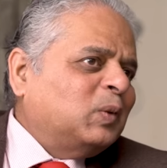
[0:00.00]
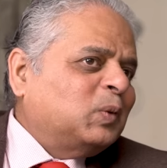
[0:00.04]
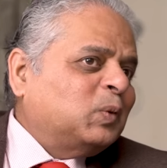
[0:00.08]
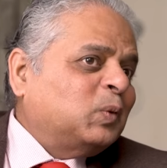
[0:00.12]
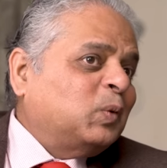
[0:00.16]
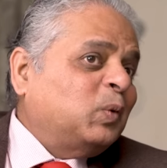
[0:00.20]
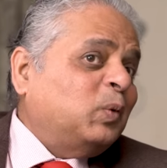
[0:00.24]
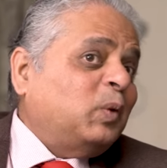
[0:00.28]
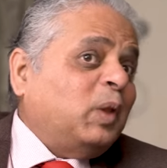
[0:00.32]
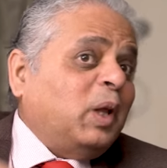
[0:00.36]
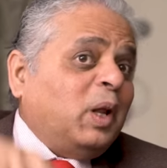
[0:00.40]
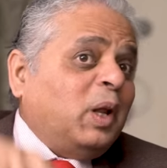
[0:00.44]

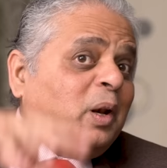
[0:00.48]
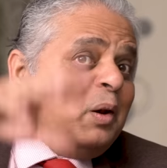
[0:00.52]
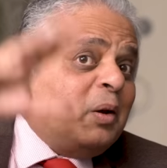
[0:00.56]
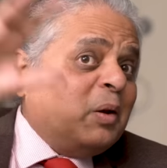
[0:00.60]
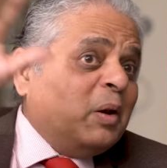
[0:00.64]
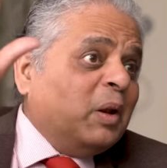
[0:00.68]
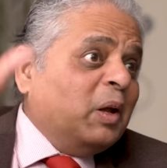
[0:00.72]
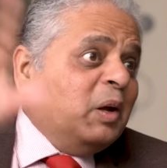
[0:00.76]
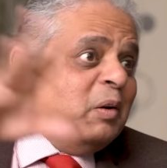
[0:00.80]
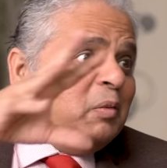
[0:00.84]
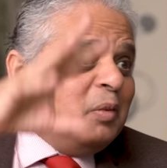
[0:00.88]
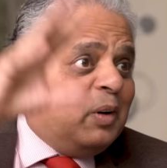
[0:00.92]
So their
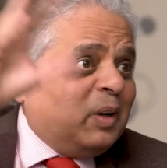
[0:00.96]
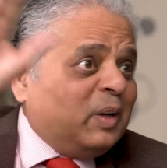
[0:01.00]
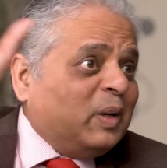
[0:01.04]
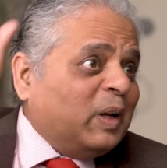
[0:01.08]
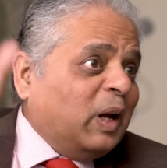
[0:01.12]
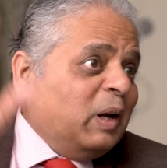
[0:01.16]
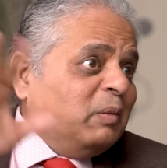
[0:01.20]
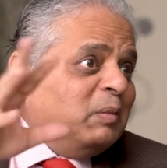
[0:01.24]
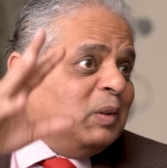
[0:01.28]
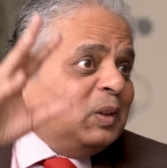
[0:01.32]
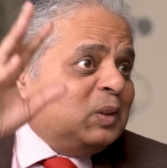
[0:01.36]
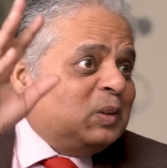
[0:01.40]
naval
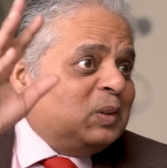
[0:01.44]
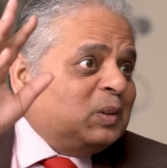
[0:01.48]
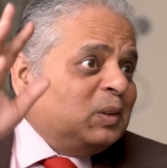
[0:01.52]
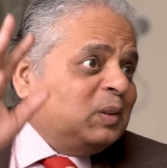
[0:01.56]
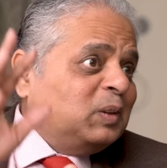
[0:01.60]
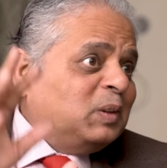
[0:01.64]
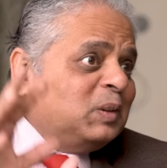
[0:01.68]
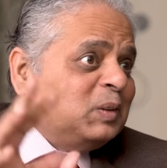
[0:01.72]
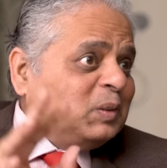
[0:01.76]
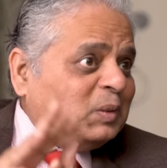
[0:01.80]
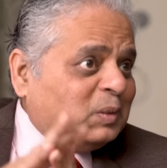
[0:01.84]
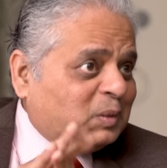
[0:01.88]

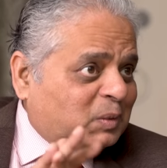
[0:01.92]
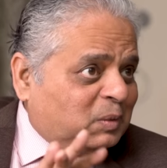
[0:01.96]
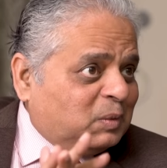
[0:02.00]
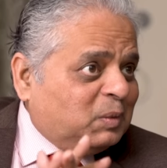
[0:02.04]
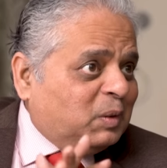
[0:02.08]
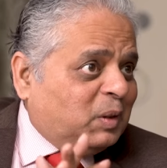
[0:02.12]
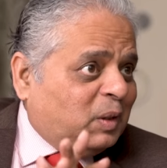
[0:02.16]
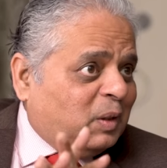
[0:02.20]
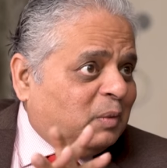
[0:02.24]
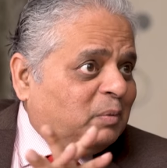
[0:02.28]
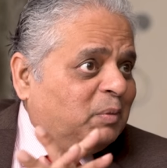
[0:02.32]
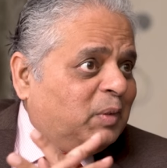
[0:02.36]
dimension is
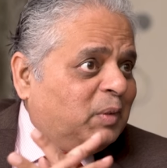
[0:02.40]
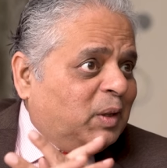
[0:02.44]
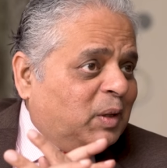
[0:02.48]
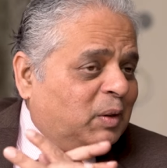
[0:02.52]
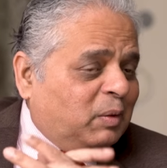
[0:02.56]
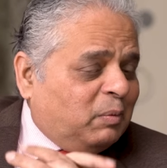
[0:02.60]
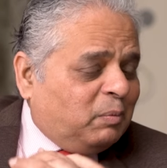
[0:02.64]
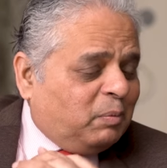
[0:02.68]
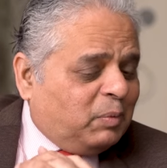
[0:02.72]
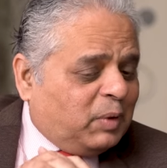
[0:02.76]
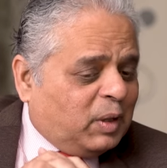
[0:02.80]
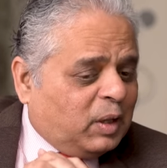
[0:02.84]

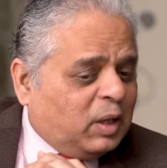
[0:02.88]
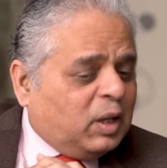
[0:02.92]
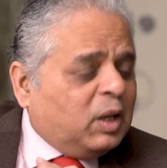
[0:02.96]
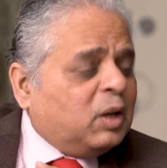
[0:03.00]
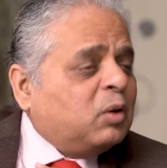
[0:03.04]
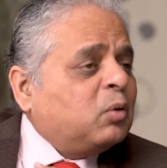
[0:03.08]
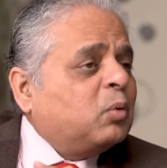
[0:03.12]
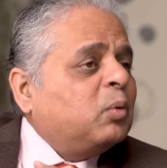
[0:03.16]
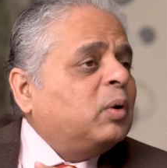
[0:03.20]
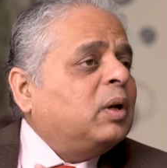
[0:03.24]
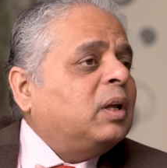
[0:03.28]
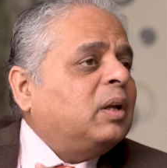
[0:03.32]

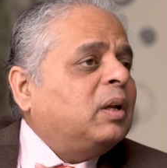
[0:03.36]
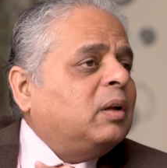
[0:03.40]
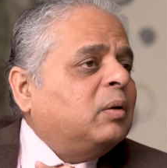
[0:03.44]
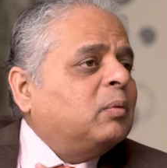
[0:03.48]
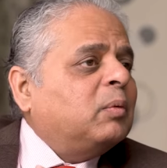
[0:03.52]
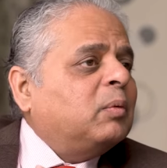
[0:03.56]
equally